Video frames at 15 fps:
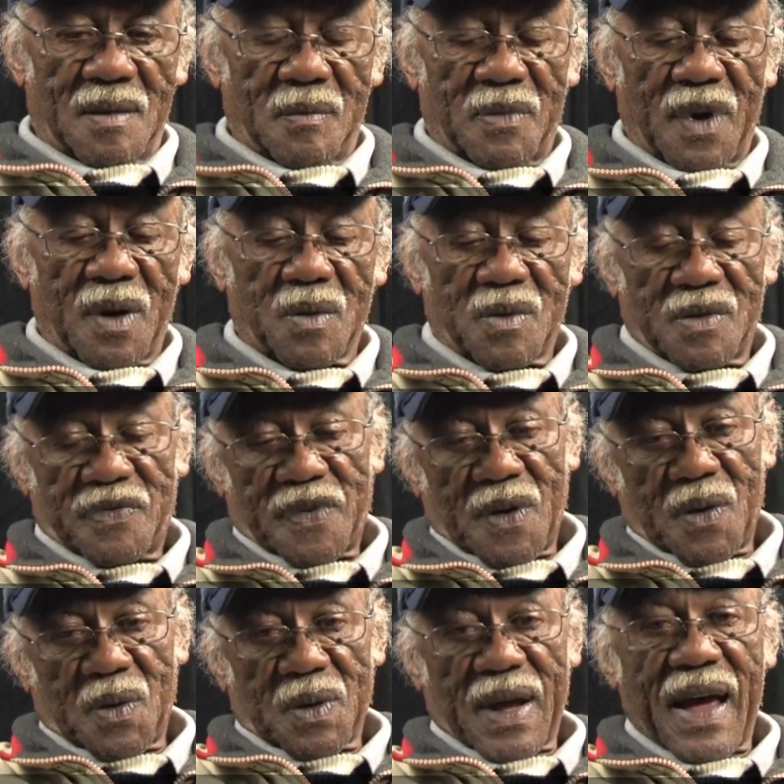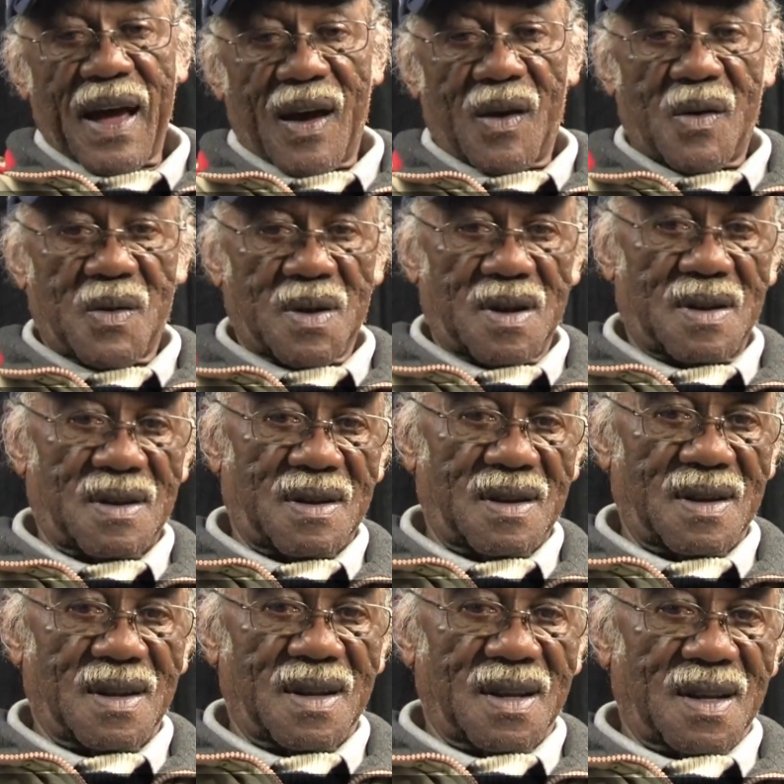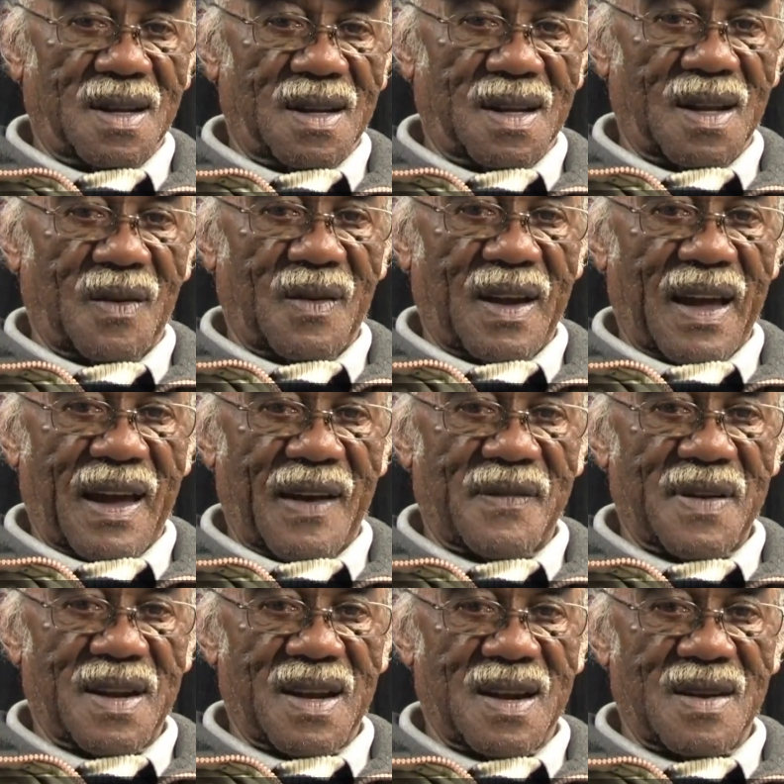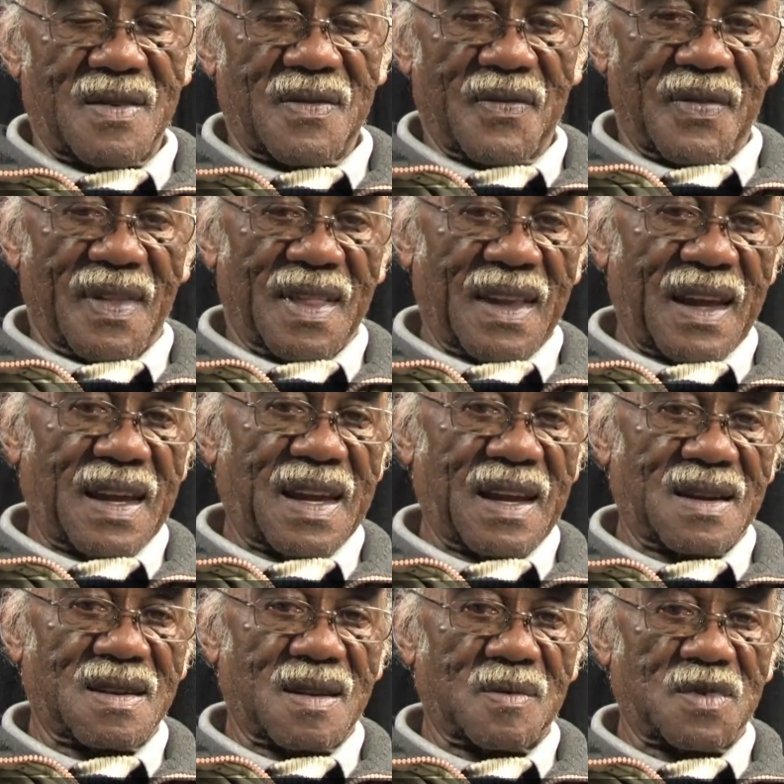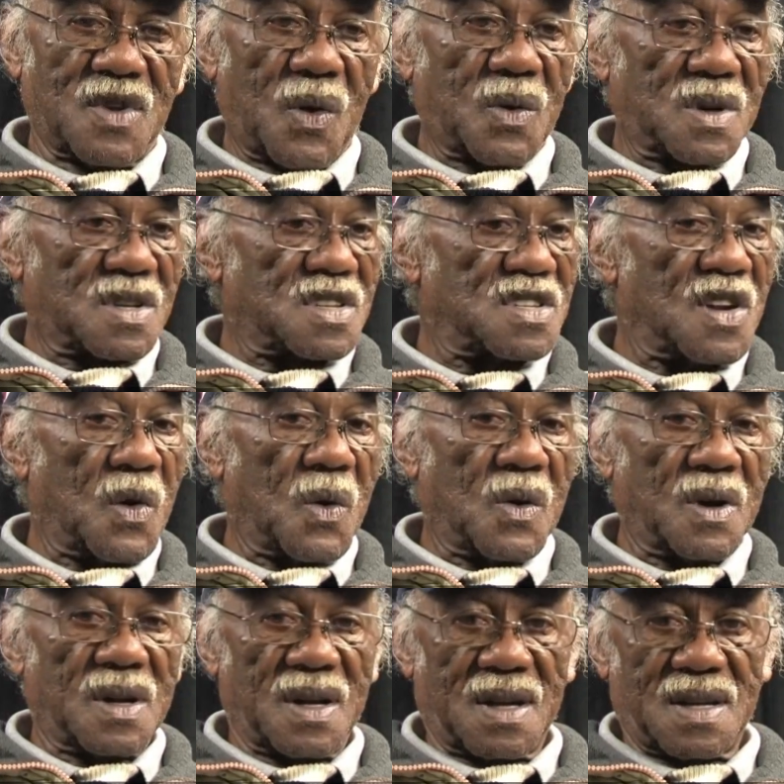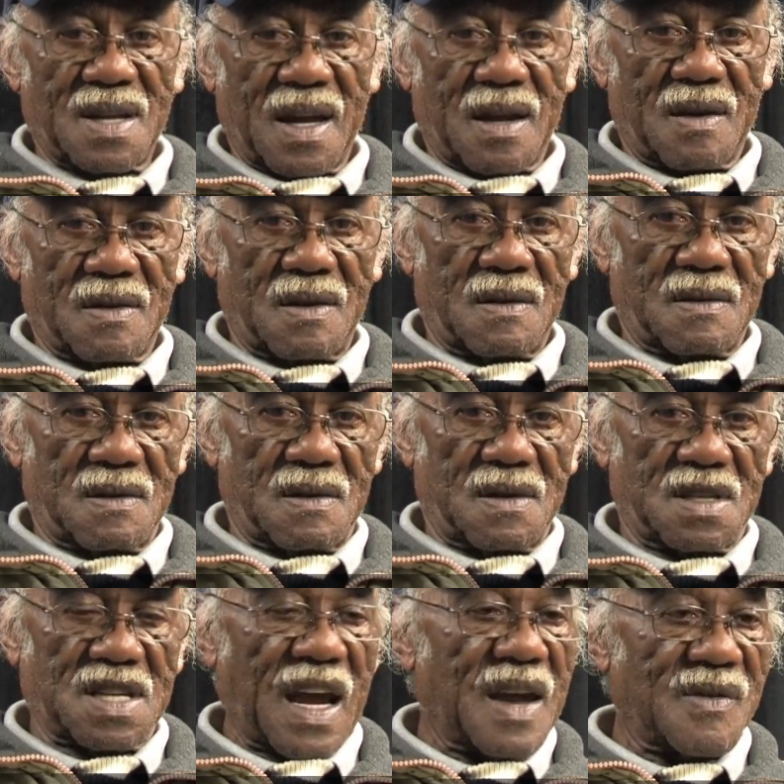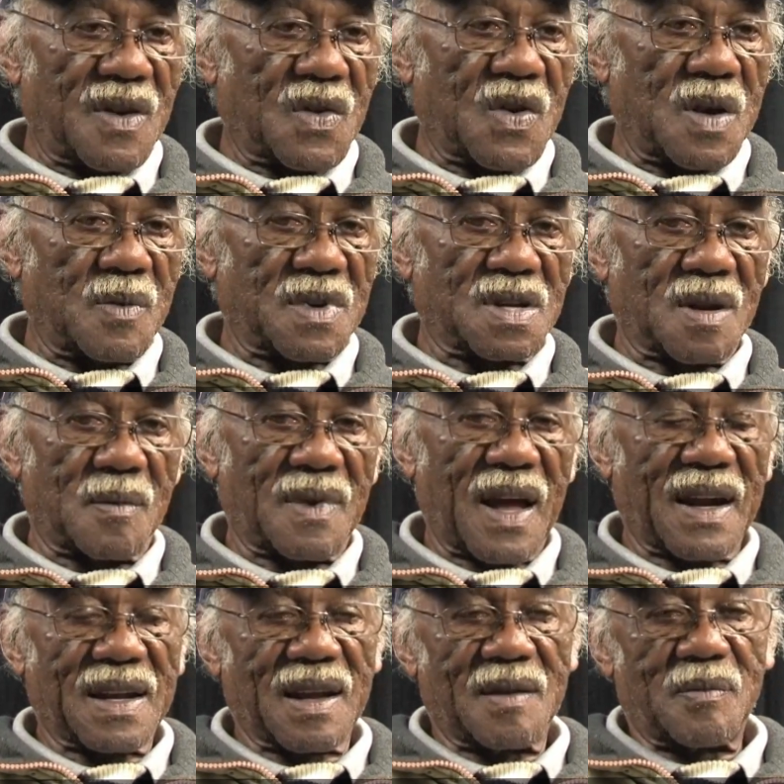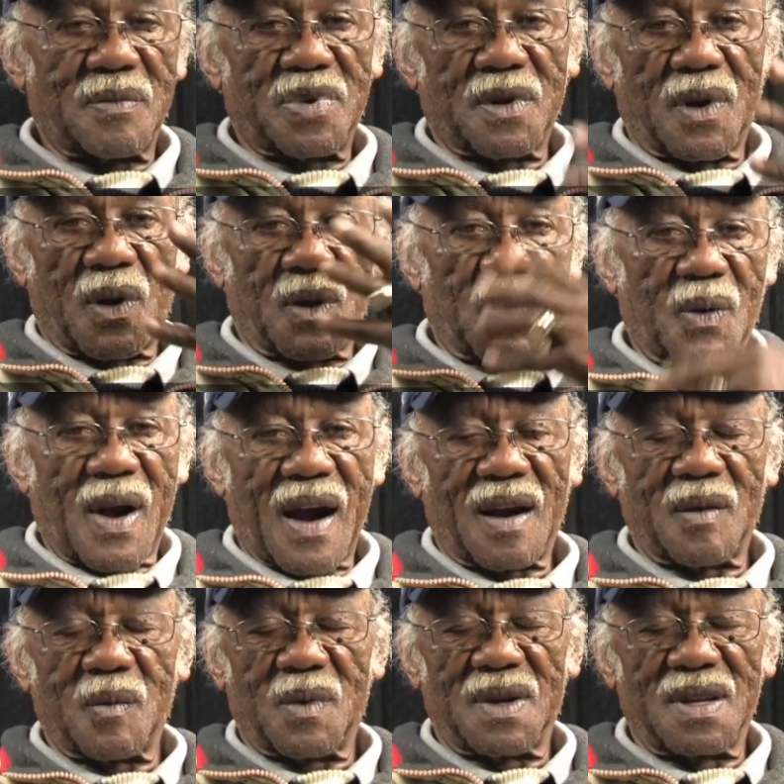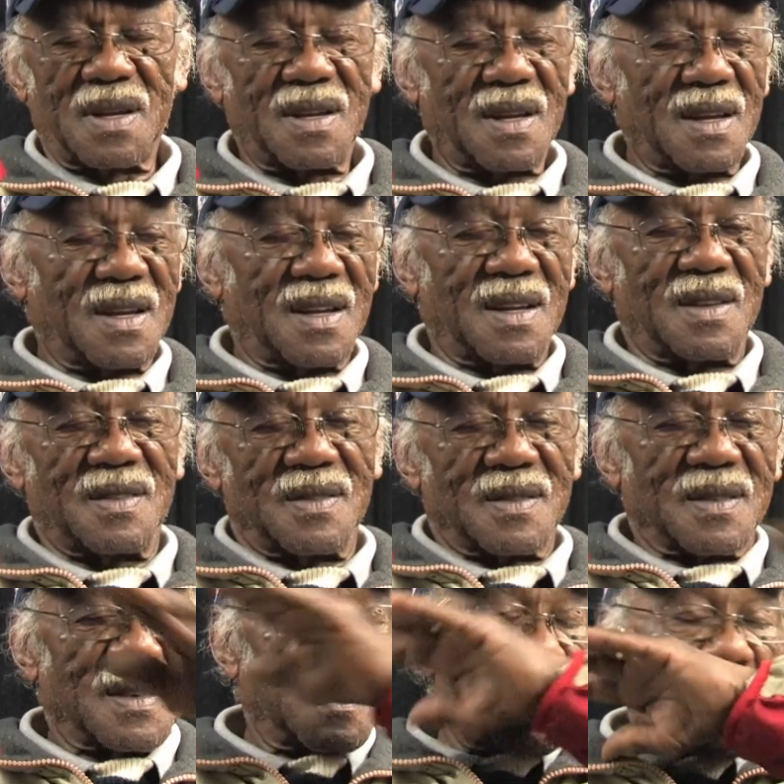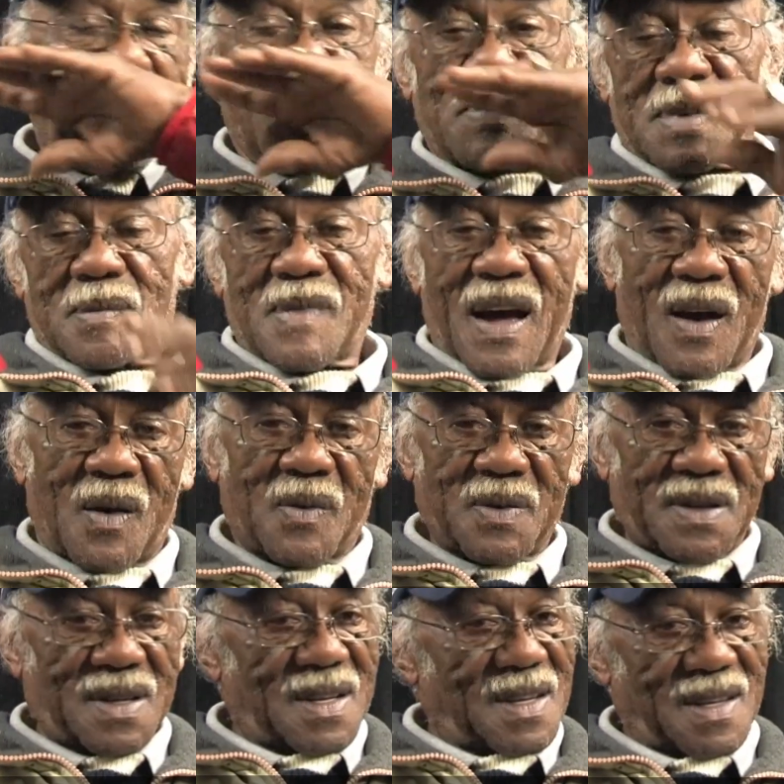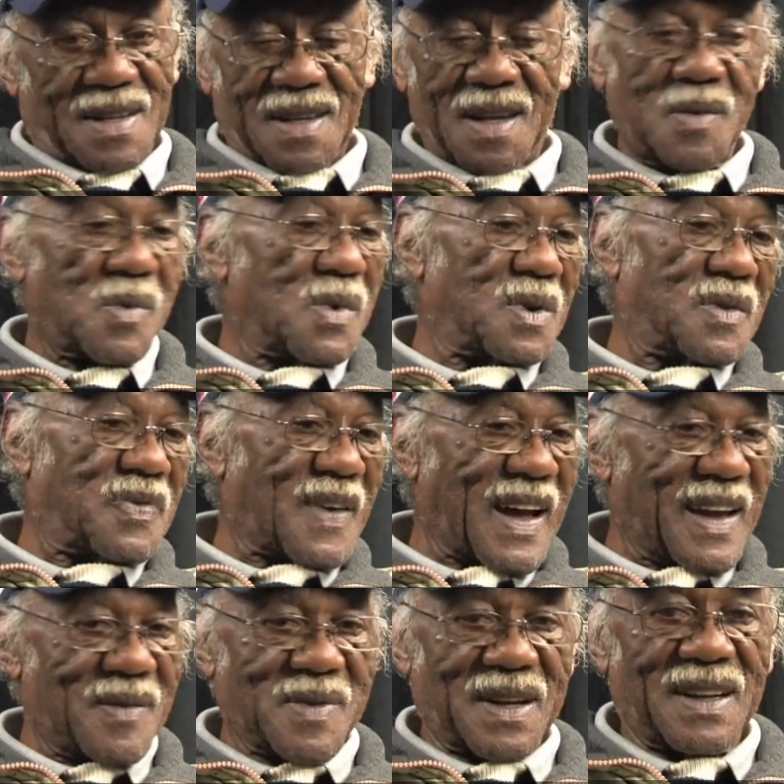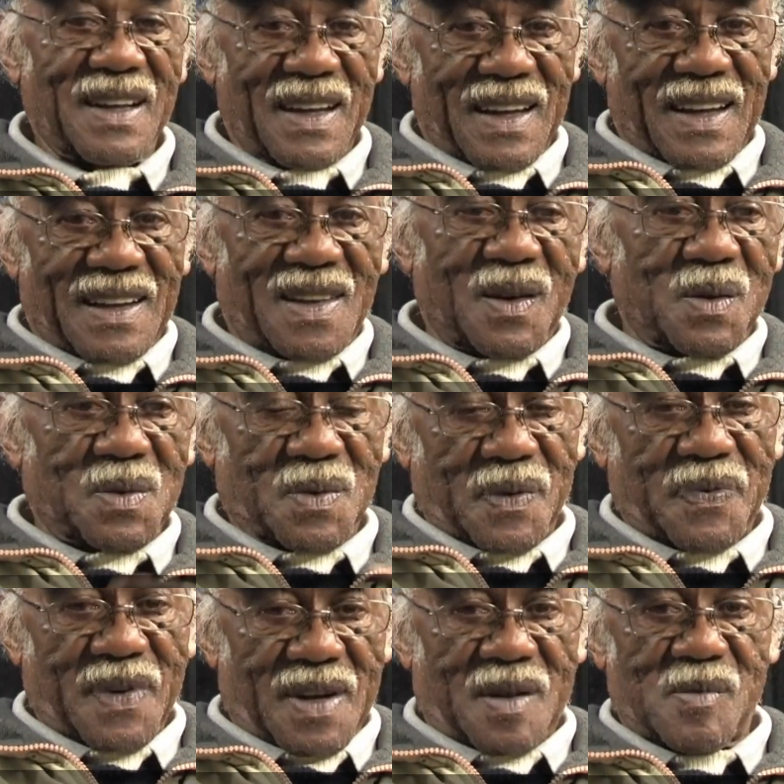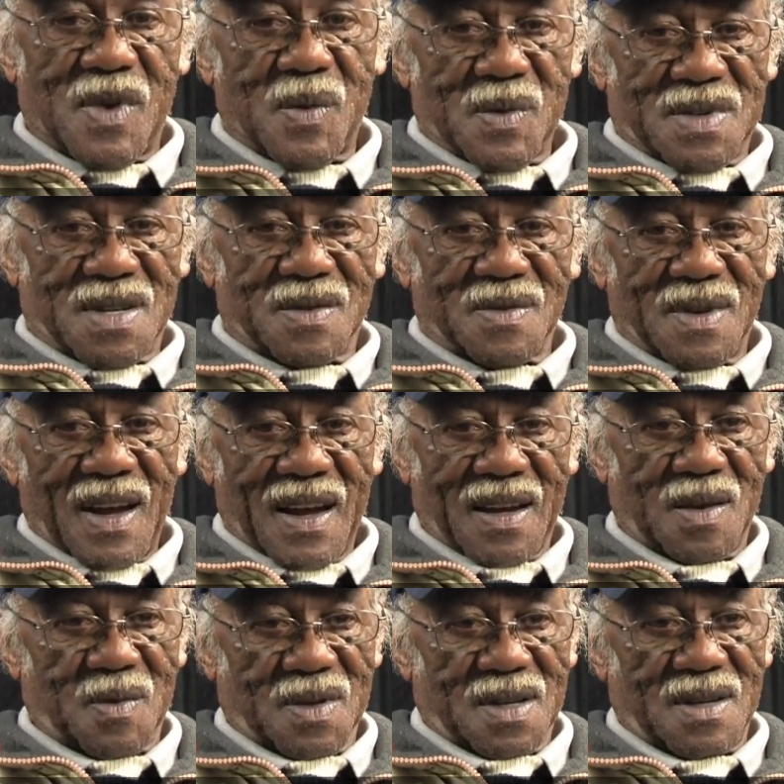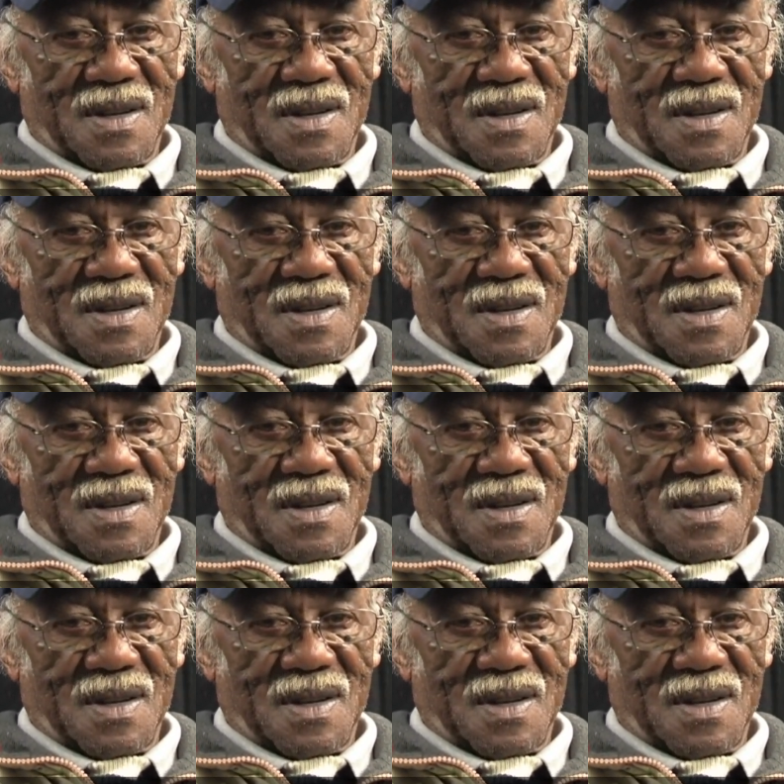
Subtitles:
bunk would fall down, and they would laugh, and then they catch some joke to snore, and they'd take shaving cream or something like that, put all around him when he wiped his mouth, he wanted to fight. But those were funny moments, how you